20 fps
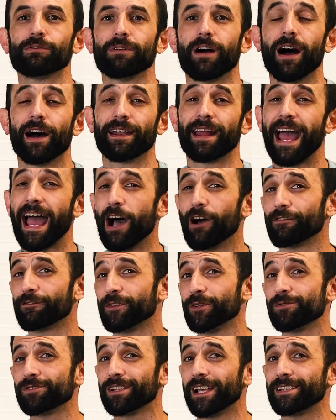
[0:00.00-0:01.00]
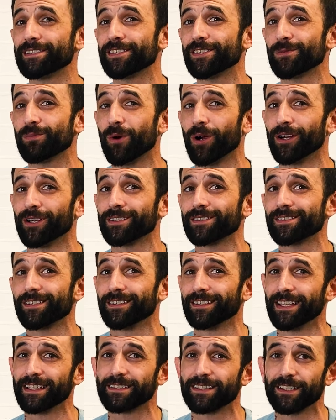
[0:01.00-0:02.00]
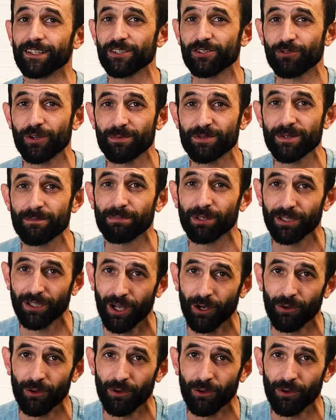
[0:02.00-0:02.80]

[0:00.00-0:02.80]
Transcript: on how Fuse lenses works, linked in the description below.